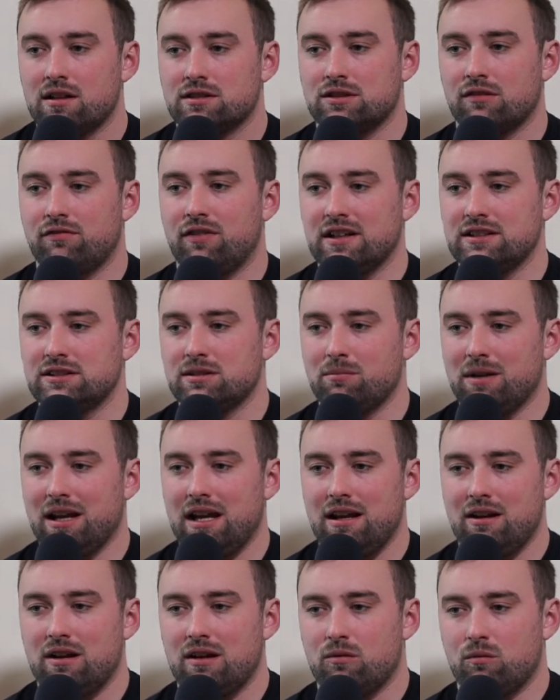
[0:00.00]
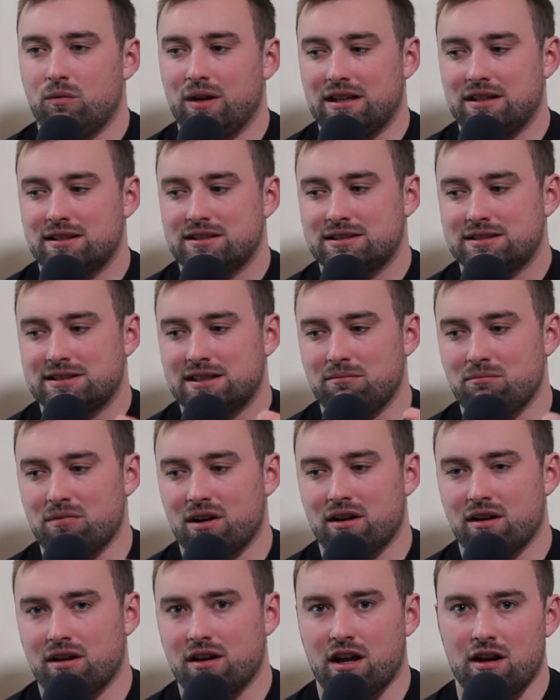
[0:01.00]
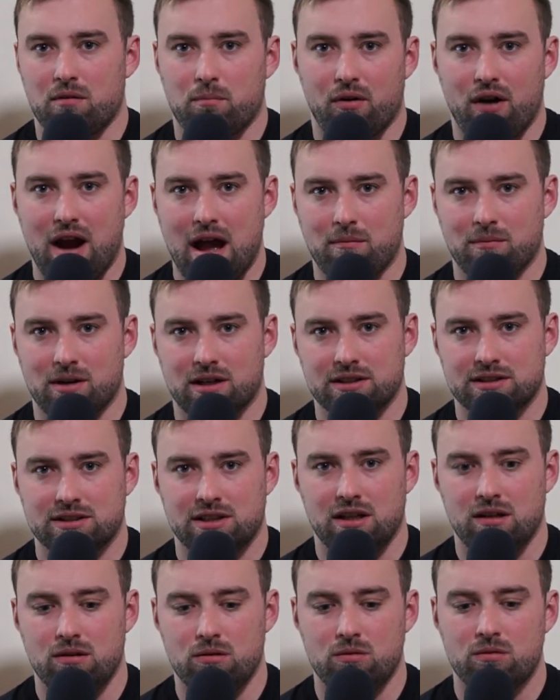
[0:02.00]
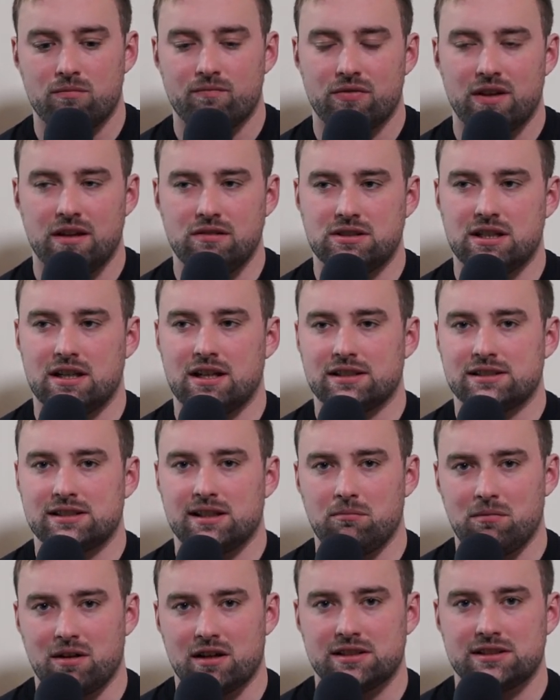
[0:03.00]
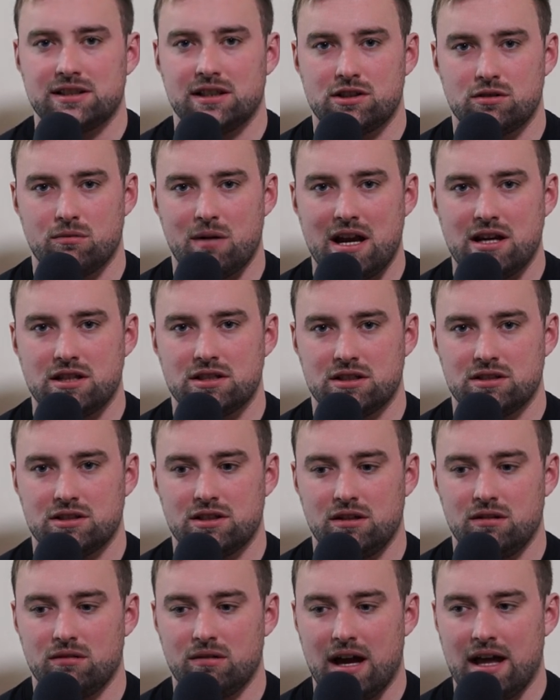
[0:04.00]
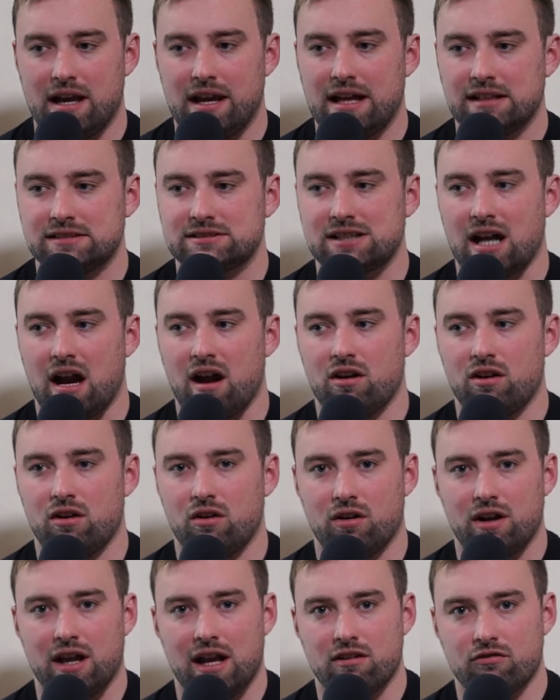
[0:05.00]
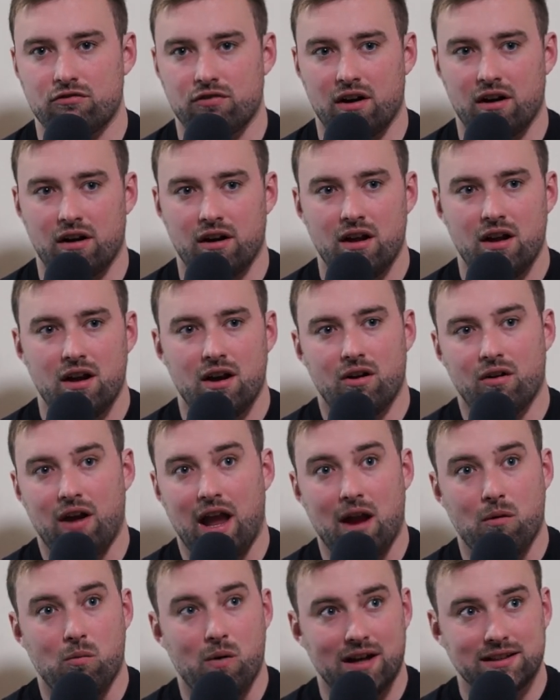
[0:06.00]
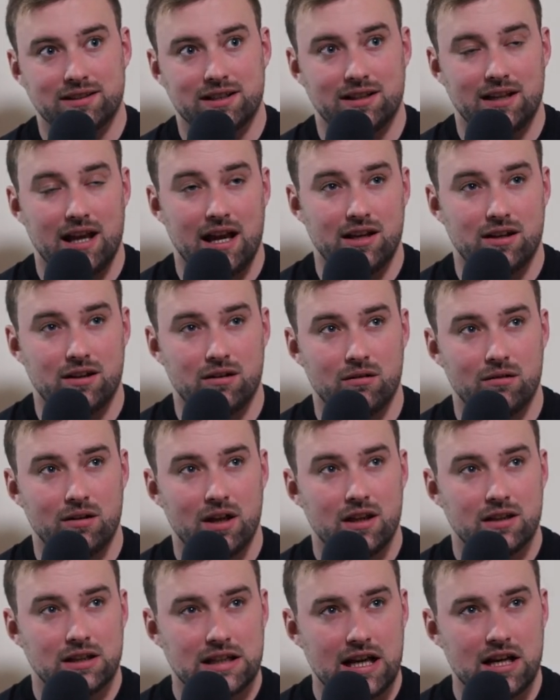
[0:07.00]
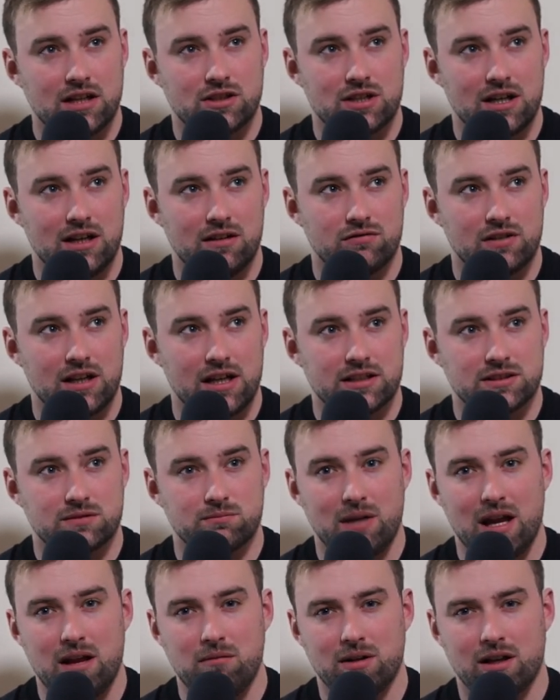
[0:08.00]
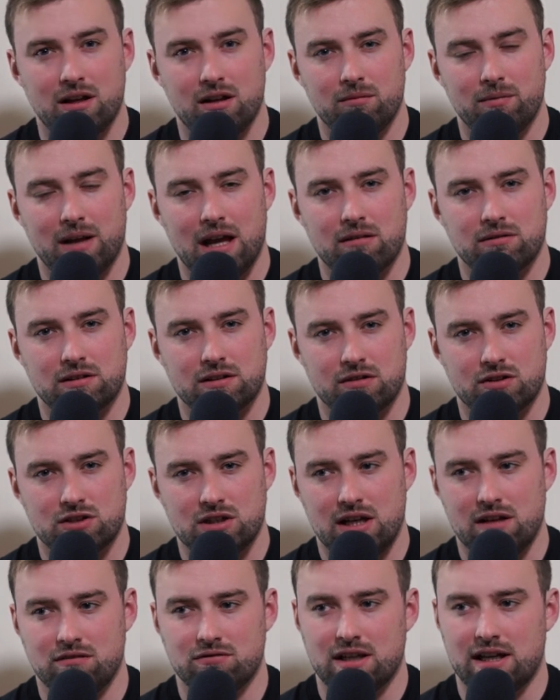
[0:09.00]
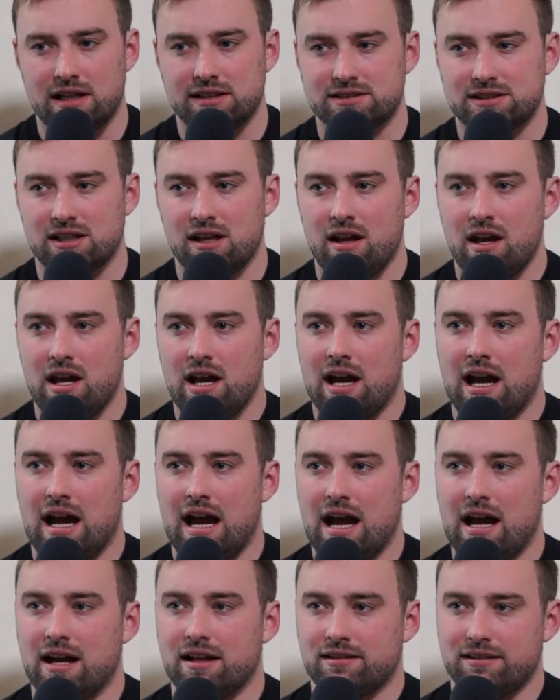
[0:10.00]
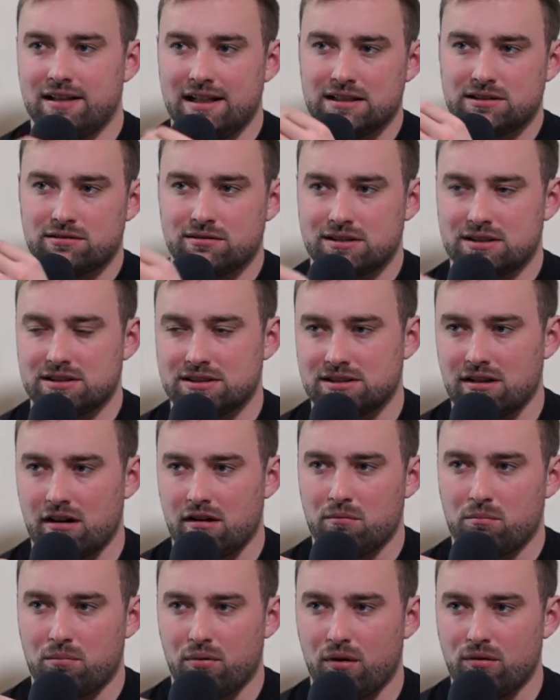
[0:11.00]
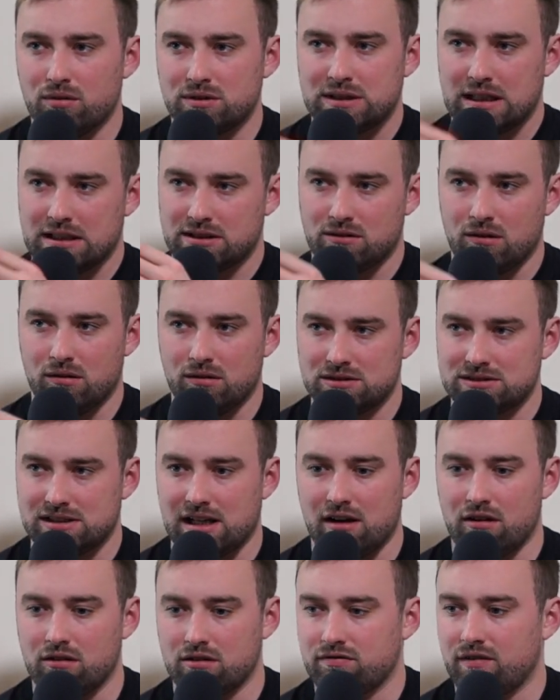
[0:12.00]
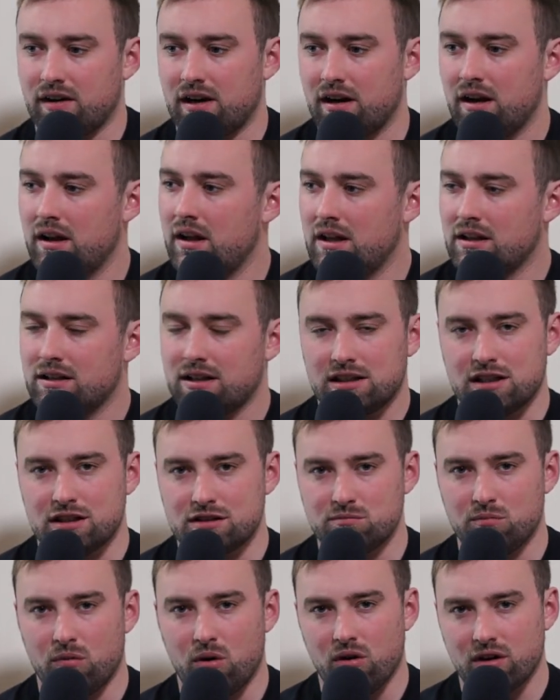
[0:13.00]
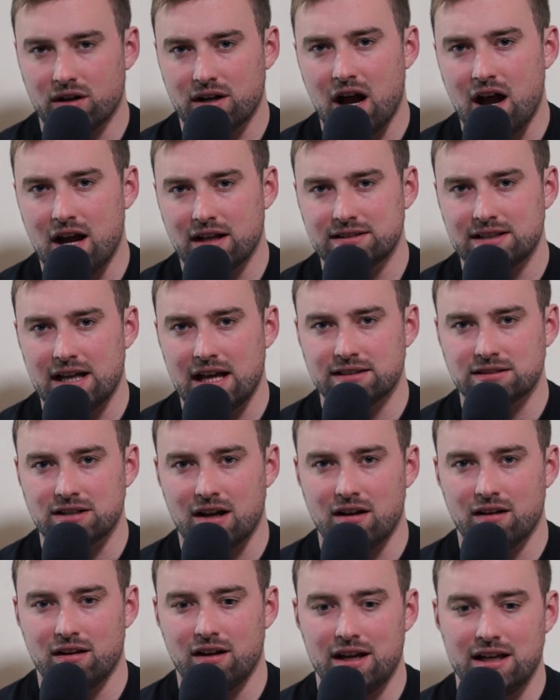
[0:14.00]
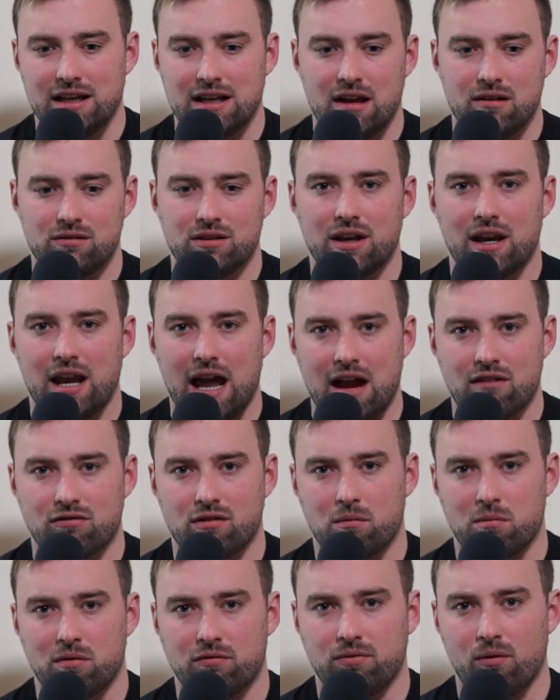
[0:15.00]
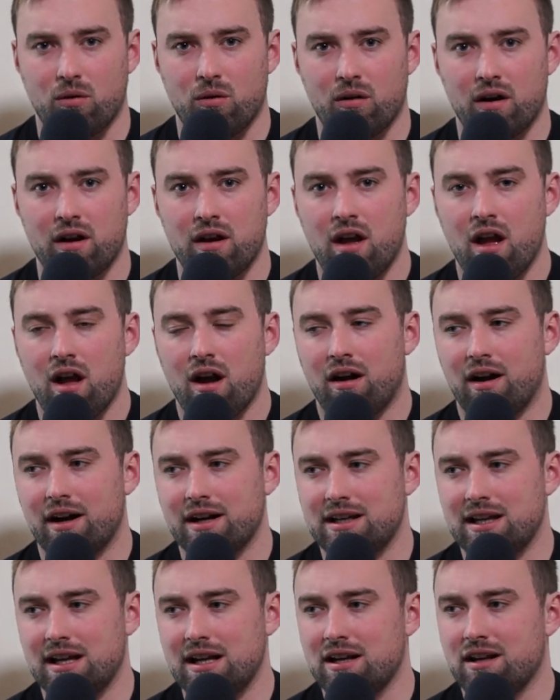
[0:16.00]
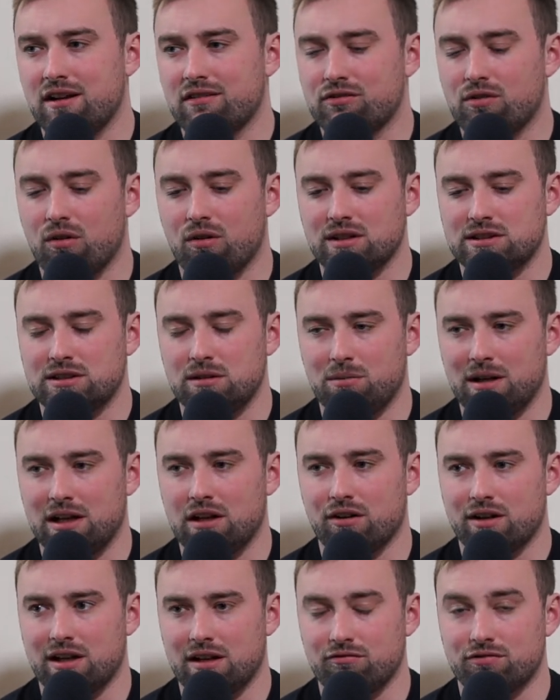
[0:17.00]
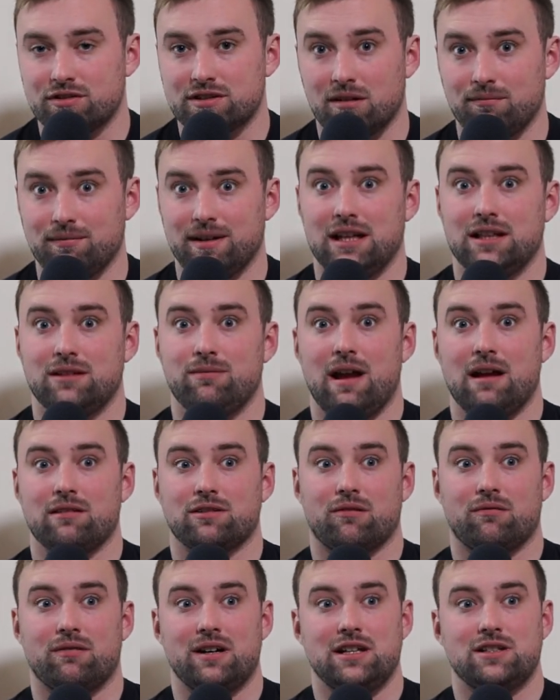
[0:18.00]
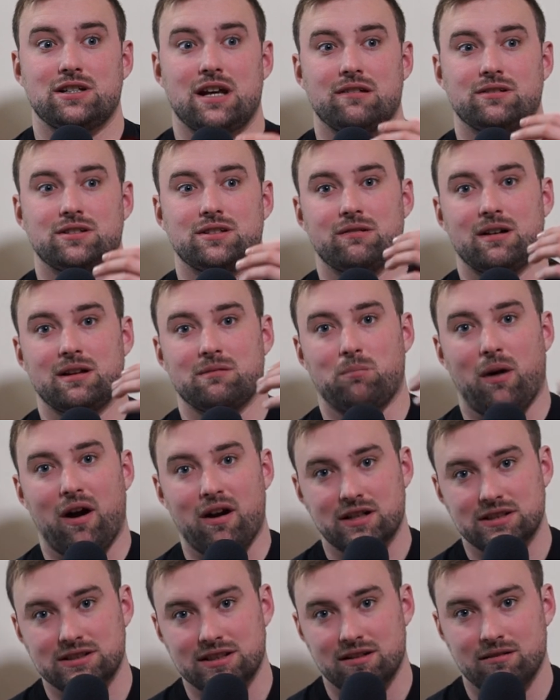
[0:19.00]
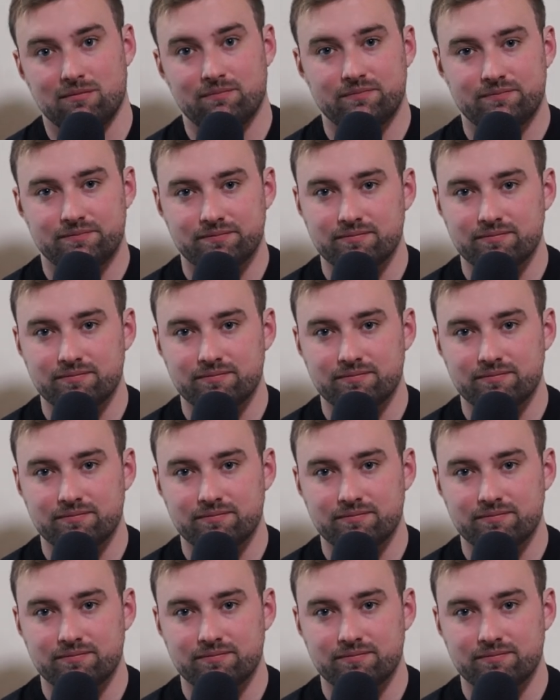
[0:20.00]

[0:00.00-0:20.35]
So find somebody with similar kind of parameters to you who's in a similar situation to you and then start looking for okay, what did they do? They achieved this. Maybe I'll be able to achieve this. Uh, this was certain process goals they look for. Like there's more content online now than ever before. Ideally, of course, you'd be looking for somebody to be able to reach out to in person